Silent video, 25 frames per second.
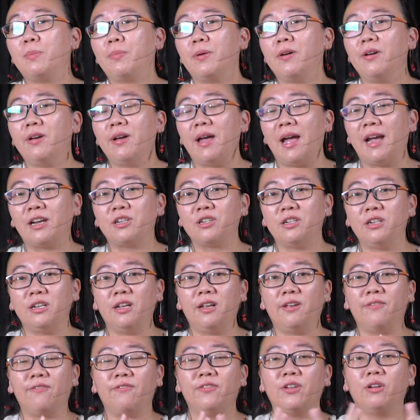people
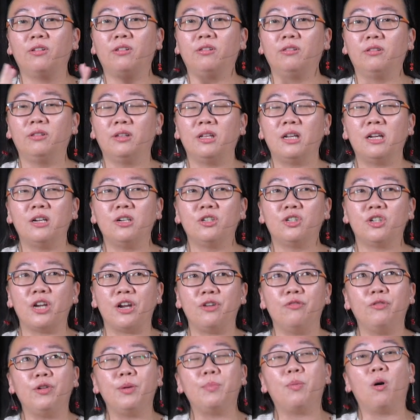actually feel
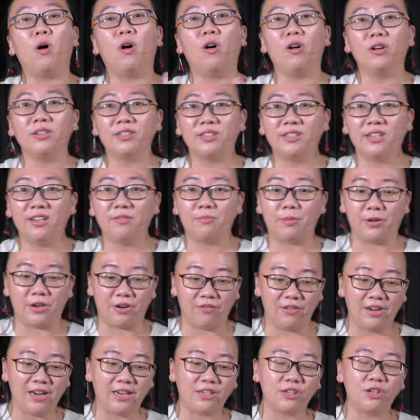generally positive about
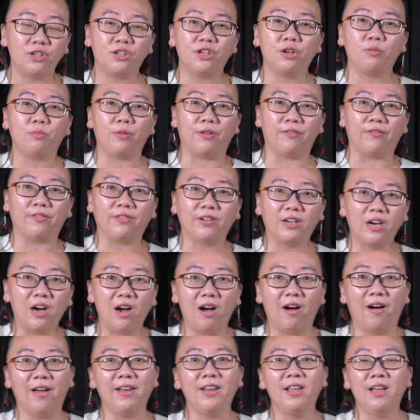their relationship with
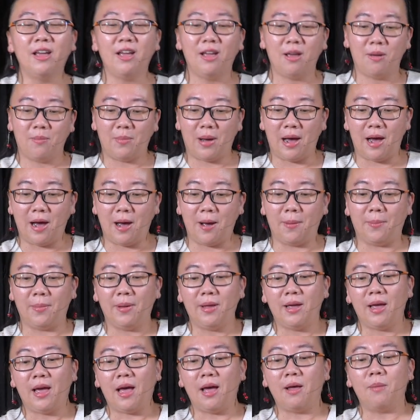God,
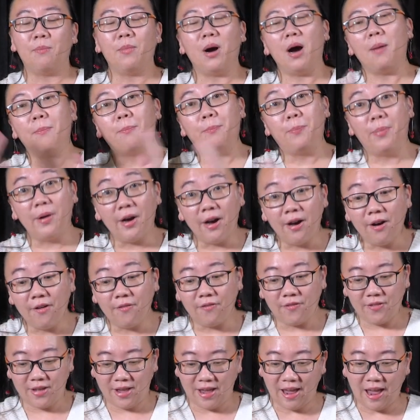
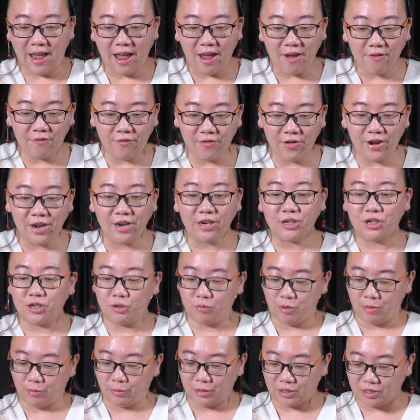above
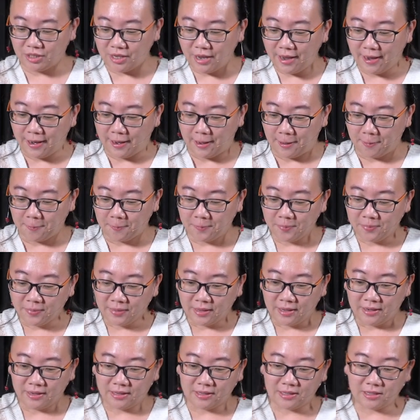average, we would say.
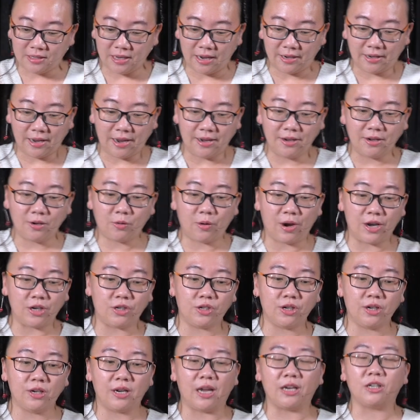The second
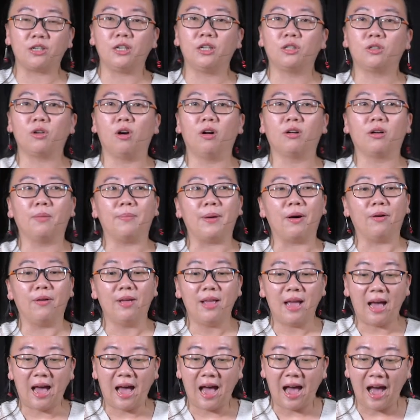question actually talks about
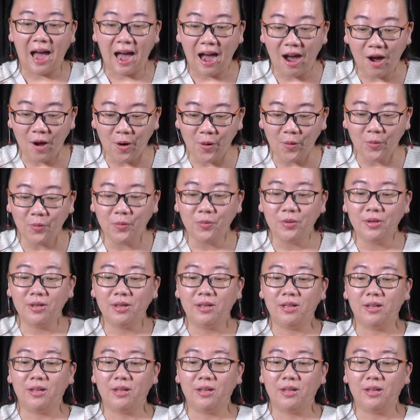how